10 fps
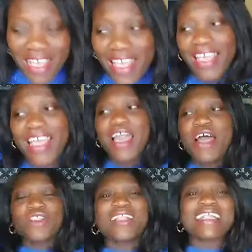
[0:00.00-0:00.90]
Hey,
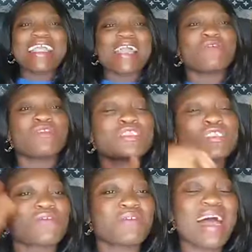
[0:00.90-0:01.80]
not that they gave you
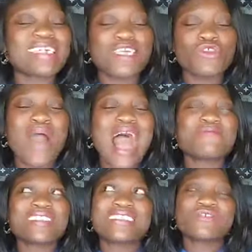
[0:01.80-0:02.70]
notice of demand and say you
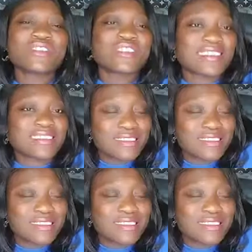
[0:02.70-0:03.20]
have till